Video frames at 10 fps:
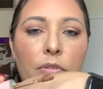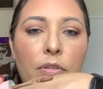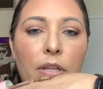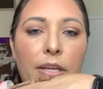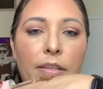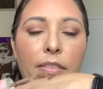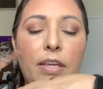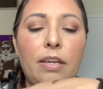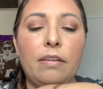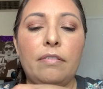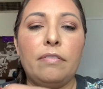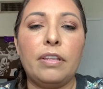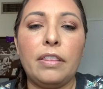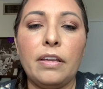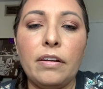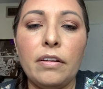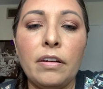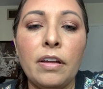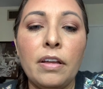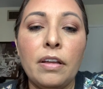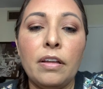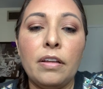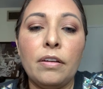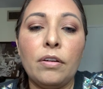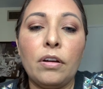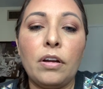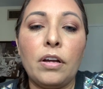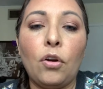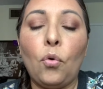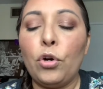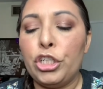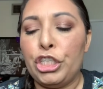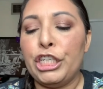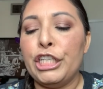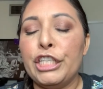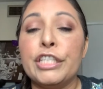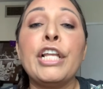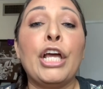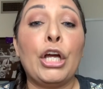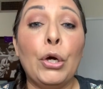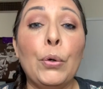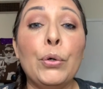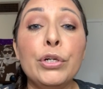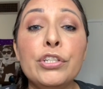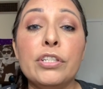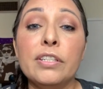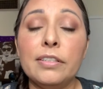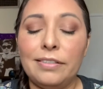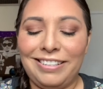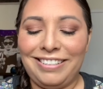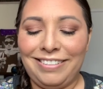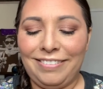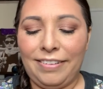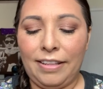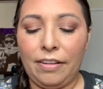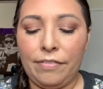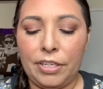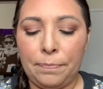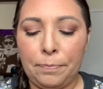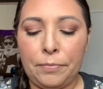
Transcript: like thing right there. Gorgeous. Gorgeous. Love it.